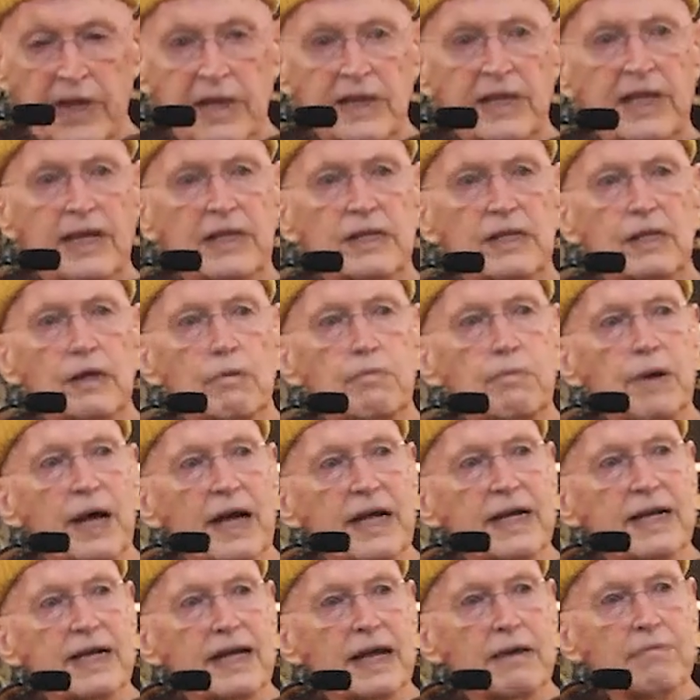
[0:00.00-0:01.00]
the
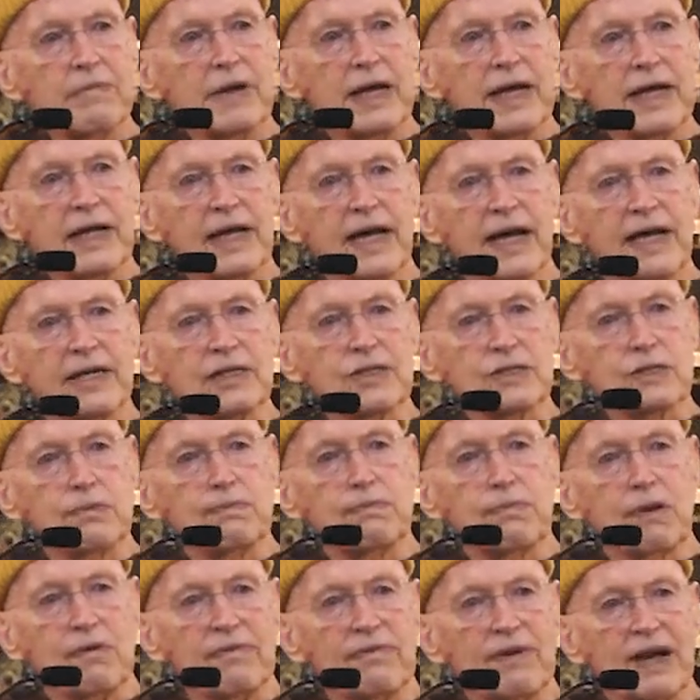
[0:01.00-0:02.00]
pandemic has
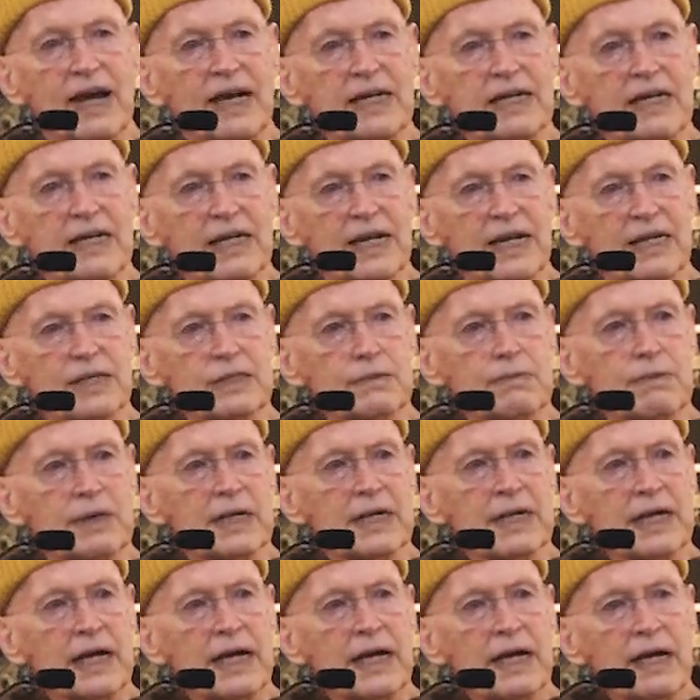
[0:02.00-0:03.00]
provided us.
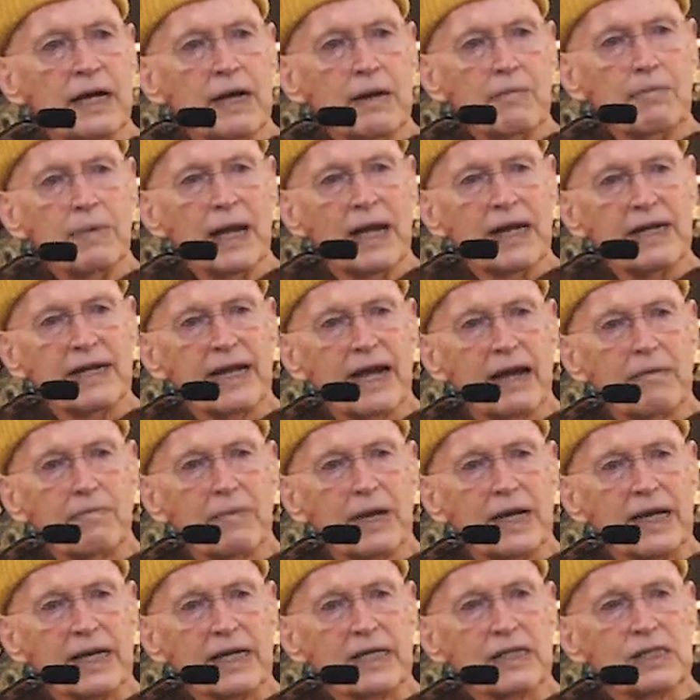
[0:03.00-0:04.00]
But
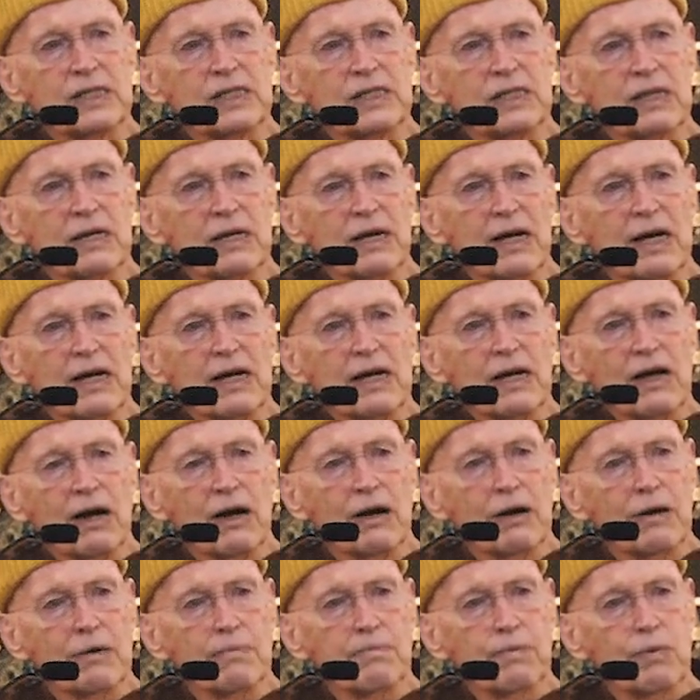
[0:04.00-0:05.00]
pandemics
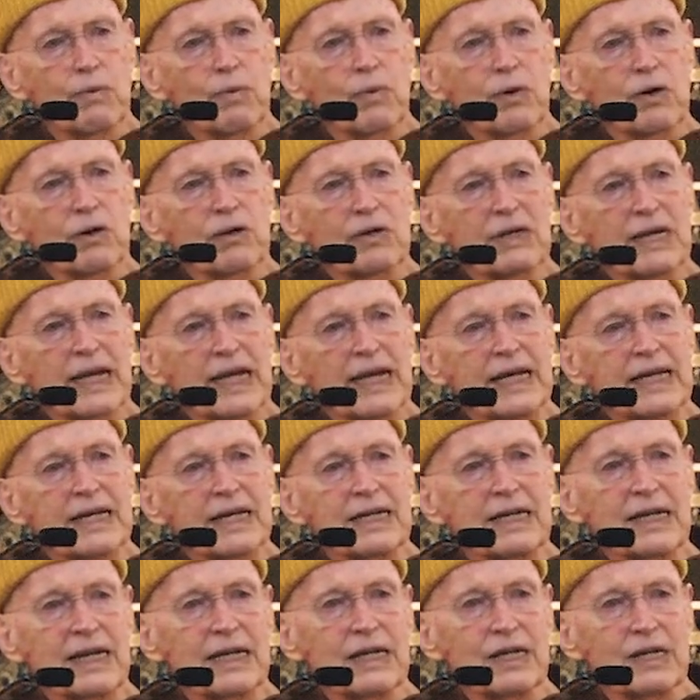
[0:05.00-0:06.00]
are worldly
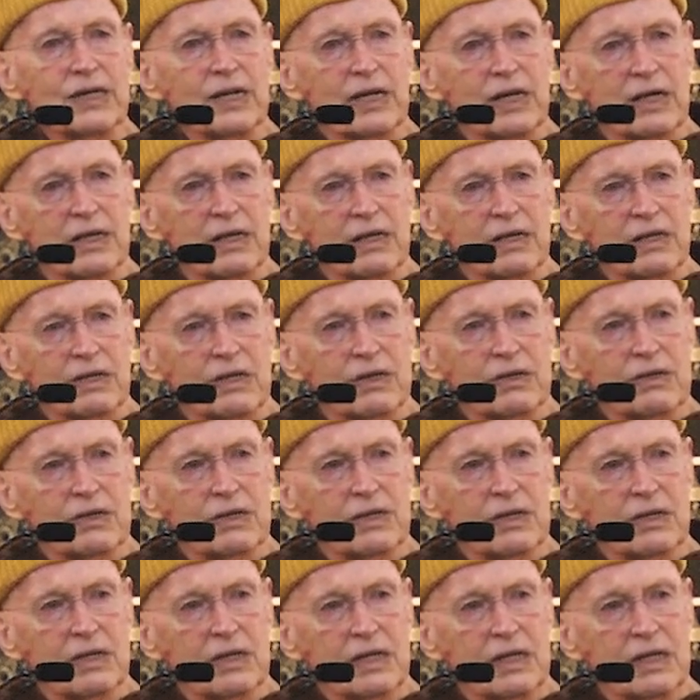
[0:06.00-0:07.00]
conditions.